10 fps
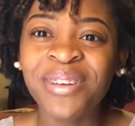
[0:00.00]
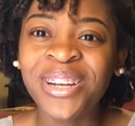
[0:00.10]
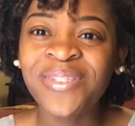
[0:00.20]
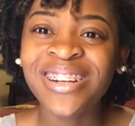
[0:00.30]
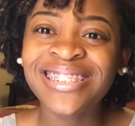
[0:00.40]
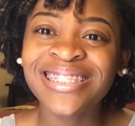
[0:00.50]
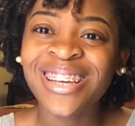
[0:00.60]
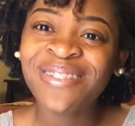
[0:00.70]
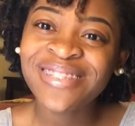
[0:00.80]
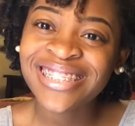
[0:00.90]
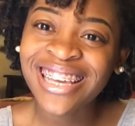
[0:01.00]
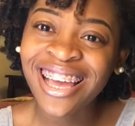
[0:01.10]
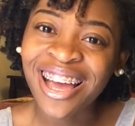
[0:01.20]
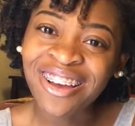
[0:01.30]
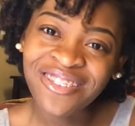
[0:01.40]
pretty much sums it
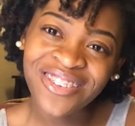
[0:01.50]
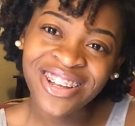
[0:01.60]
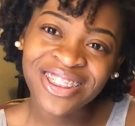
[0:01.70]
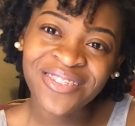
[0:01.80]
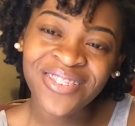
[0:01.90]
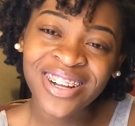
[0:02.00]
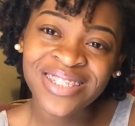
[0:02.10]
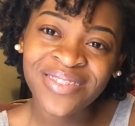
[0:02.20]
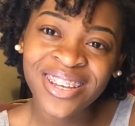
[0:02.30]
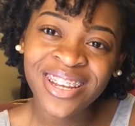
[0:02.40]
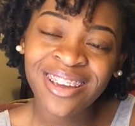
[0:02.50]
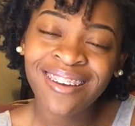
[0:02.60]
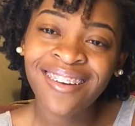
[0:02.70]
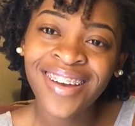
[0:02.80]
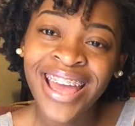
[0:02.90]
up for the first
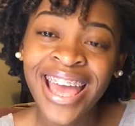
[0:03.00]
video.